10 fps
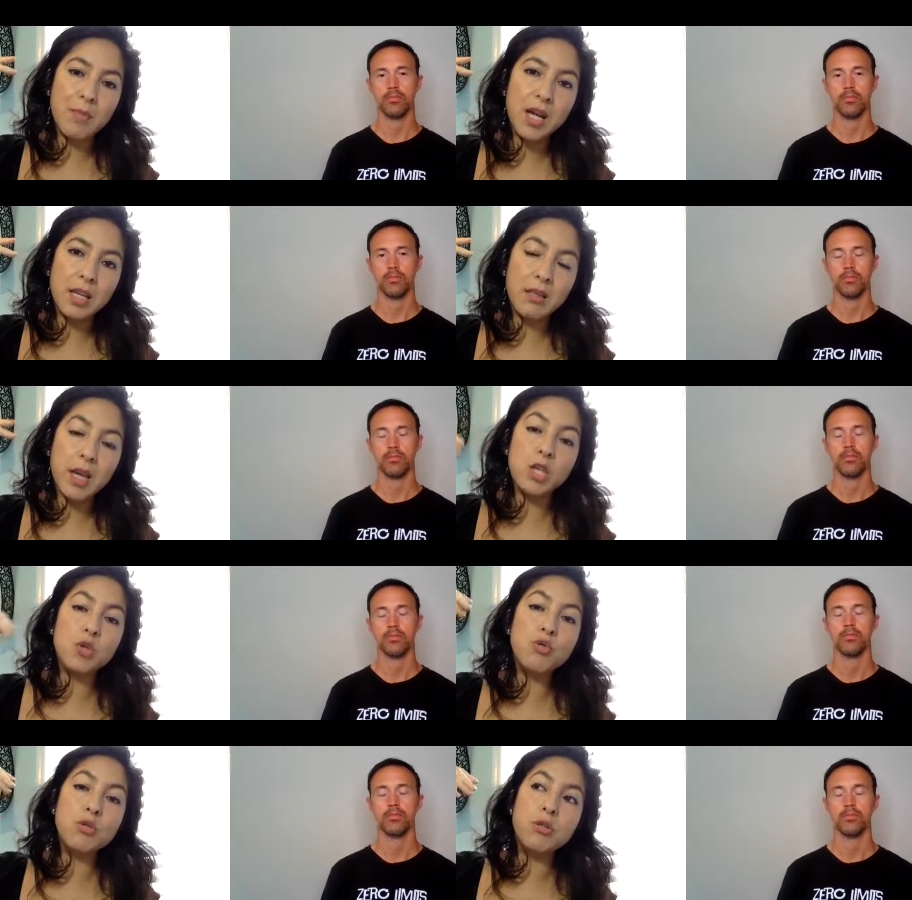Speaker 1: money, that
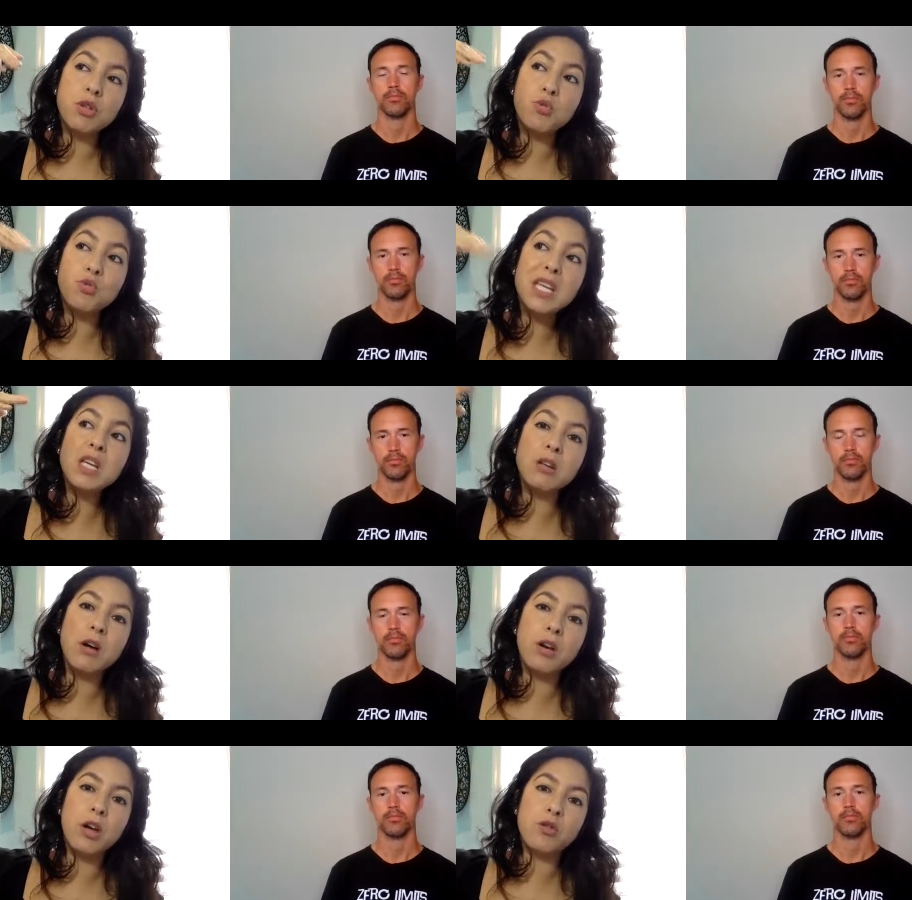you need
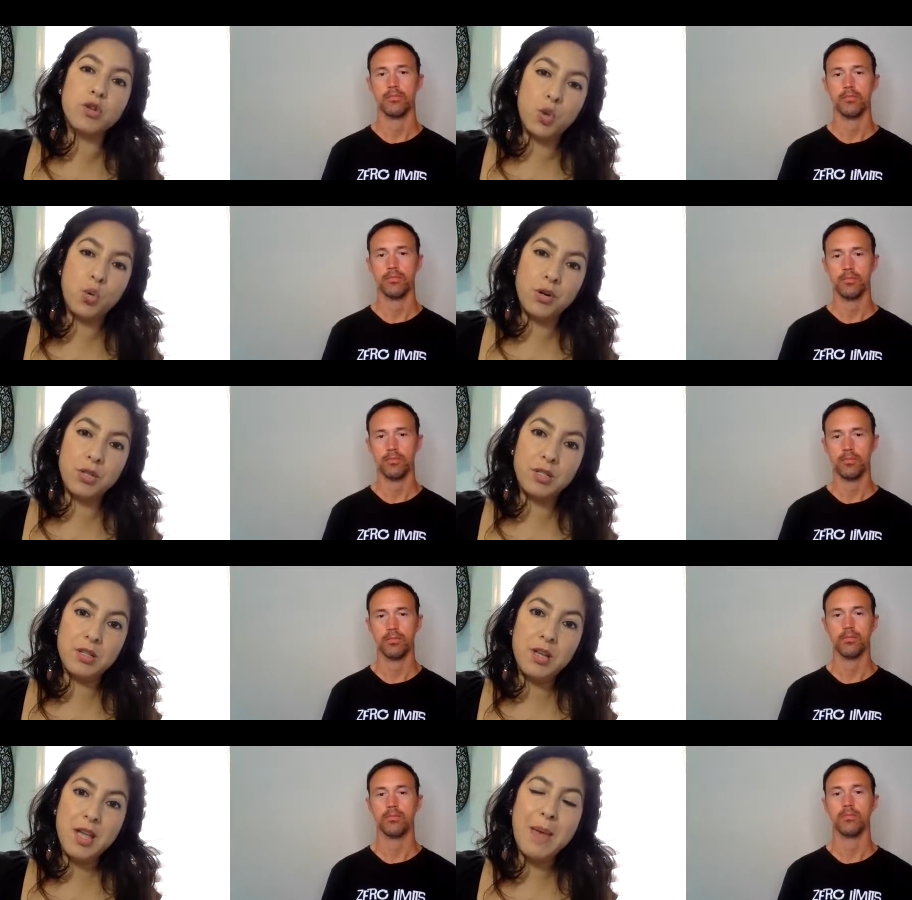another source.
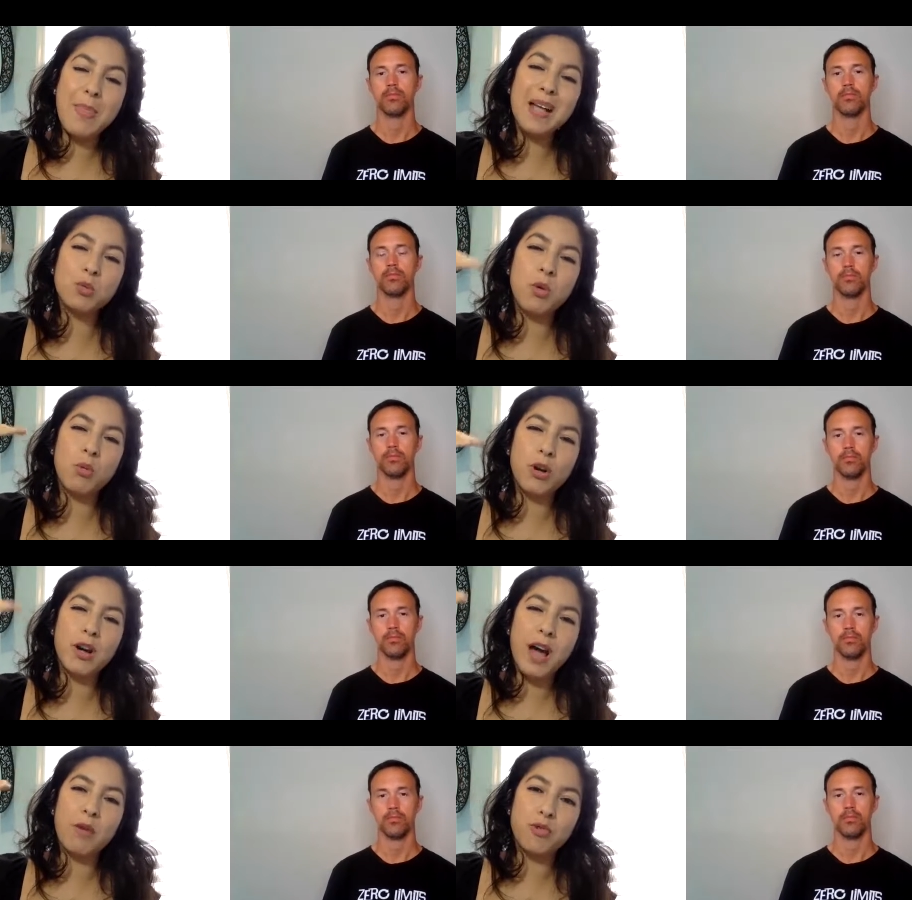And that's what we're
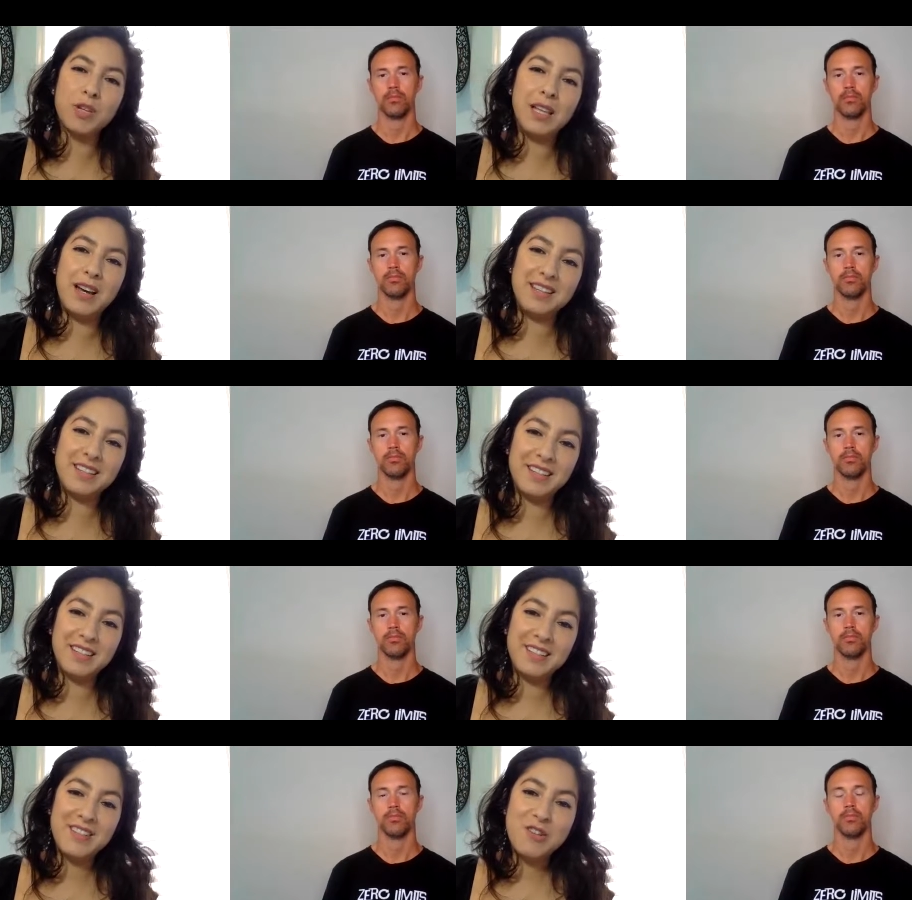not realizing.
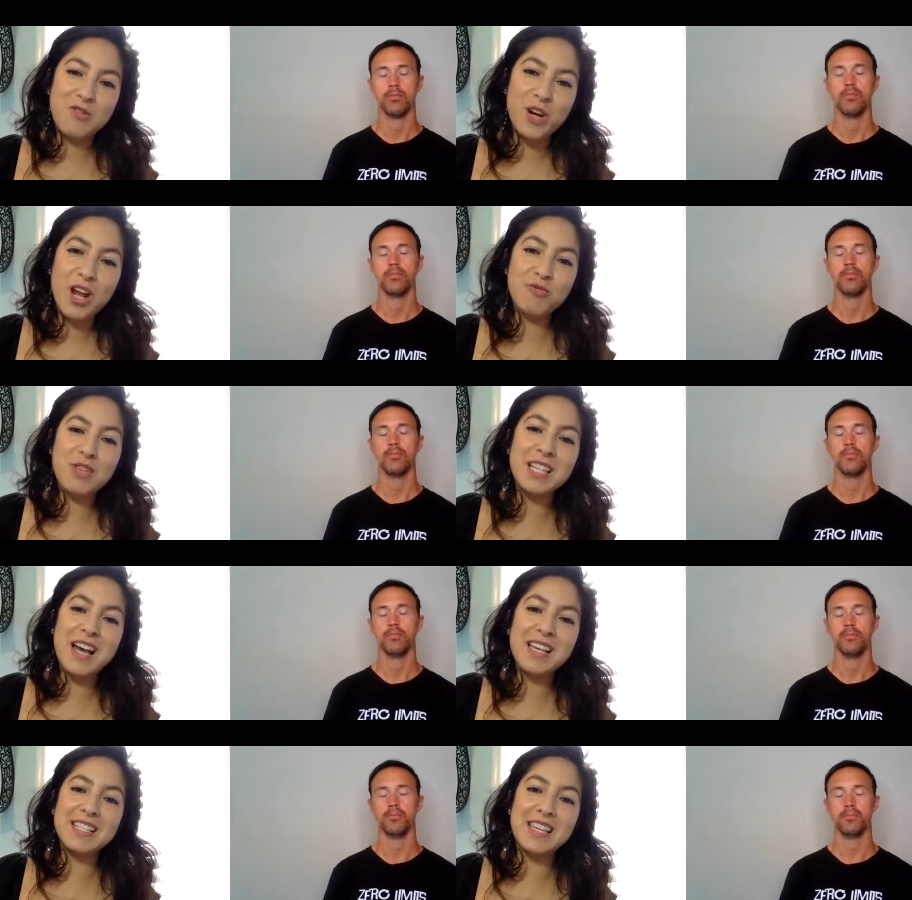We're not
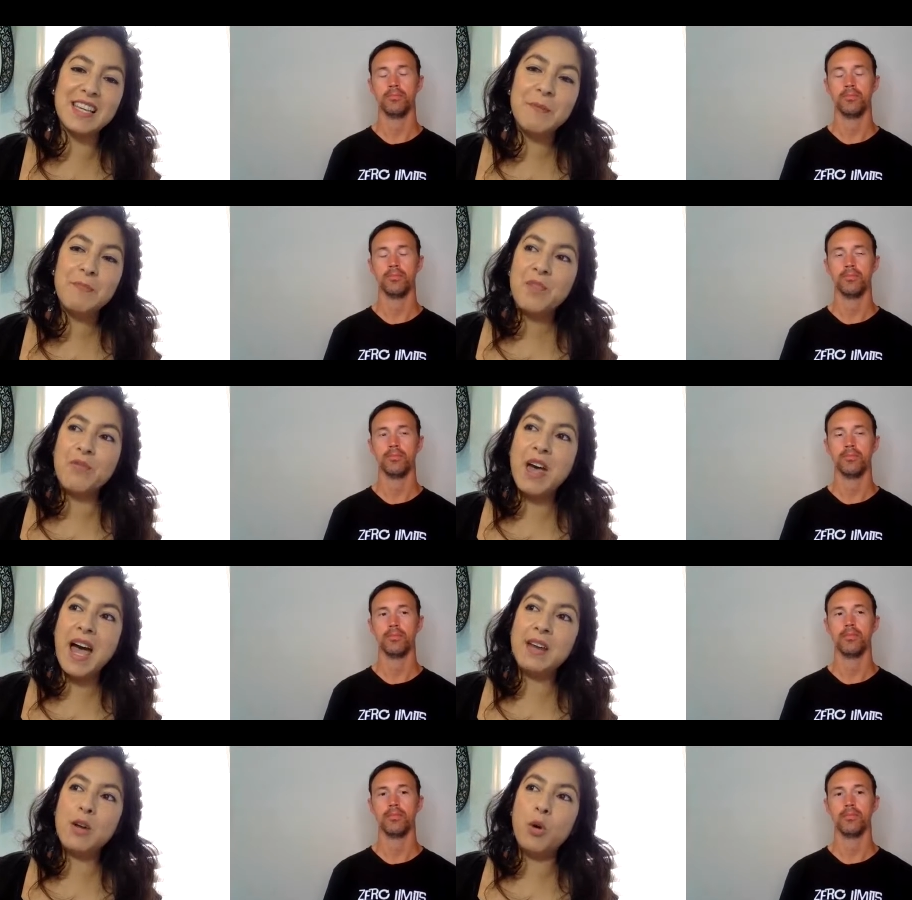realizing
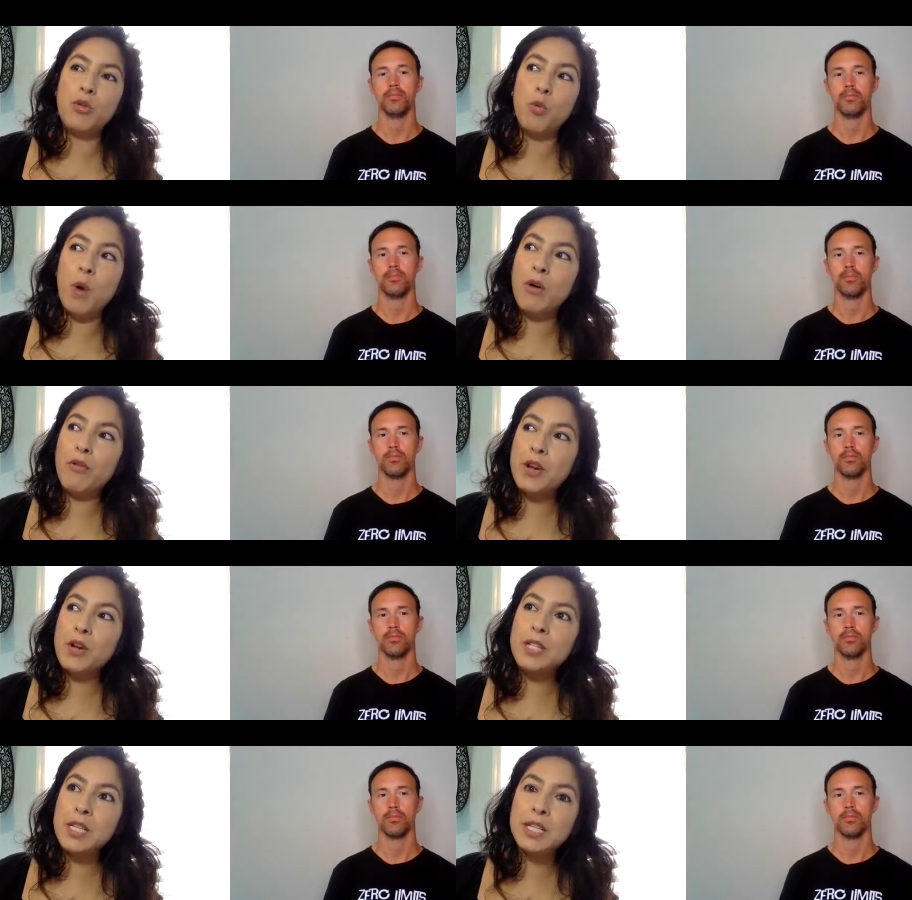that the welfare
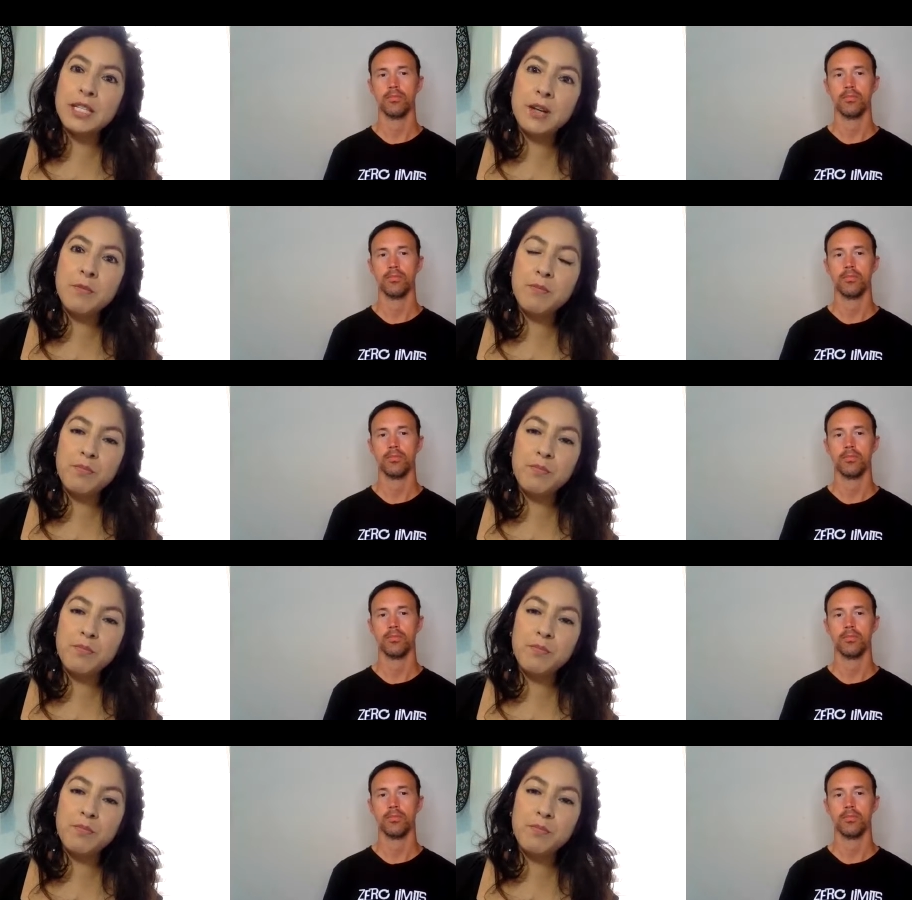system,